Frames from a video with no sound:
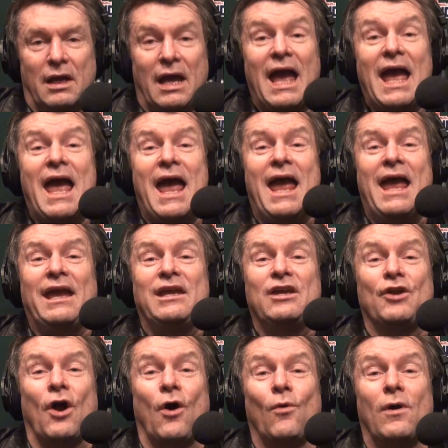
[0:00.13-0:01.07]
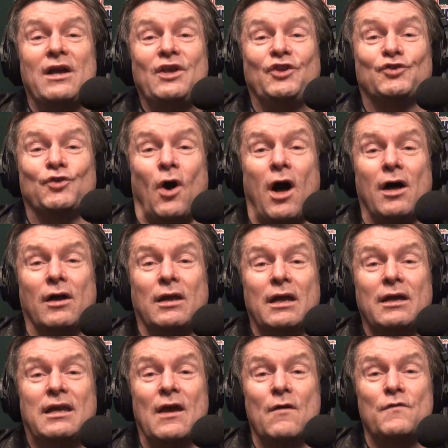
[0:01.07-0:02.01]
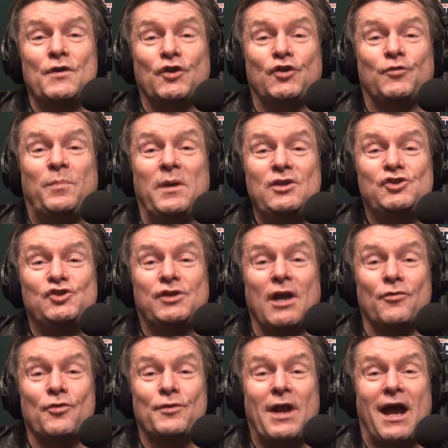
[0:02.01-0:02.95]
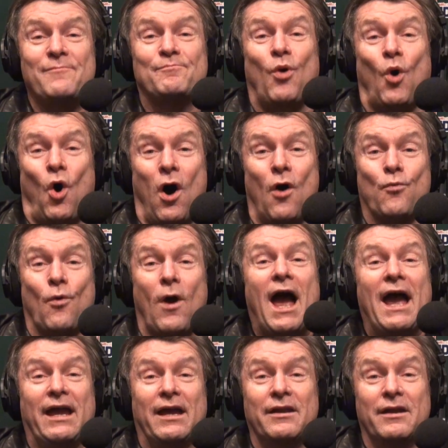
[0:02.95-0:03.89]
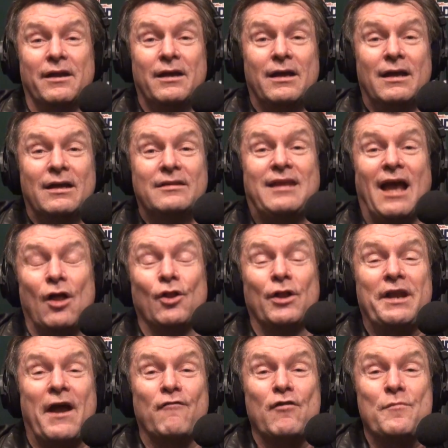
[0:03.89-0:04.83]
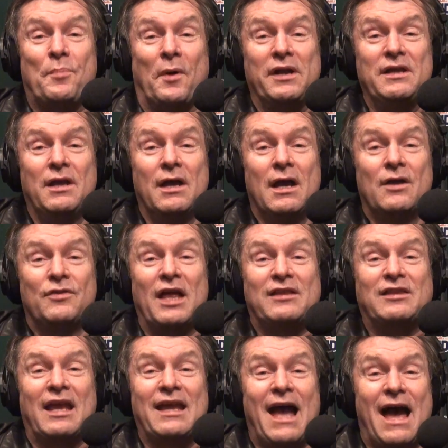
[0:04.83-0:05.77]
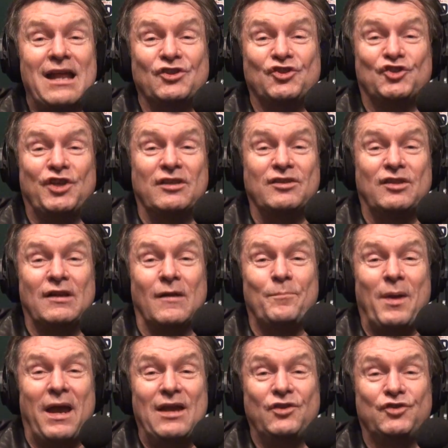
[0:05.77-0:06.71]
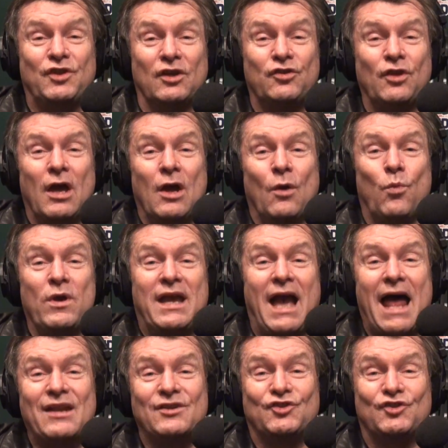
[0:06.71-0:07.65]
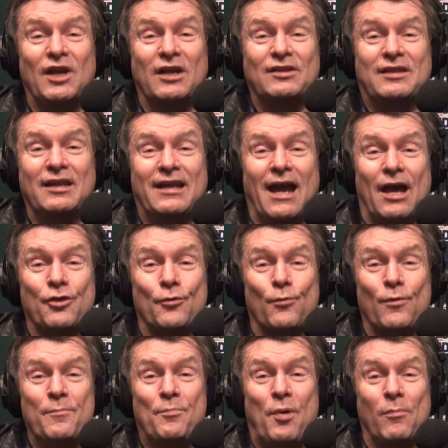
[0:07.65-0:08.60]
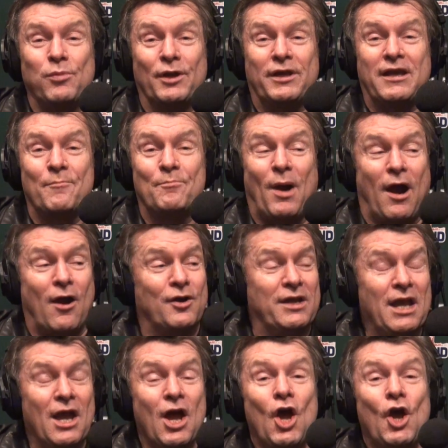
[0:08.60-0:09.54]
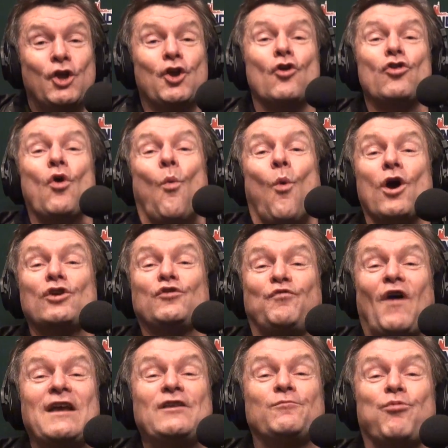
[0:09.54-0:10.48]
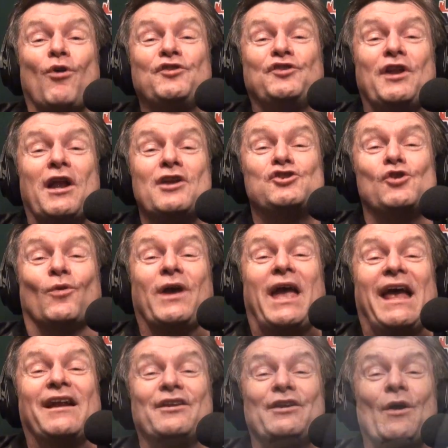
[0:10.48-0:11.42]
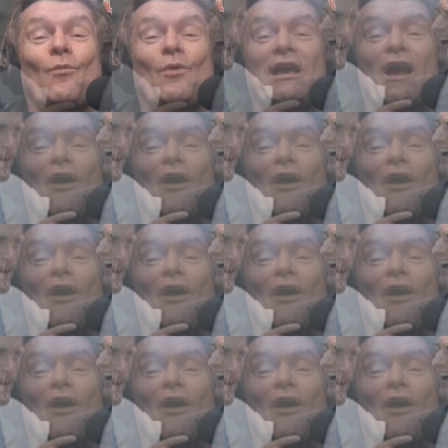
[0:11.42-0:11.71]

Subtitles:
Hey, you know who I saw giving a speech the other night? Paul Ryan. Telling everybody that they got to stick to the basics. We got to stick together, Republican Party. You're the worst vice presidential candidate we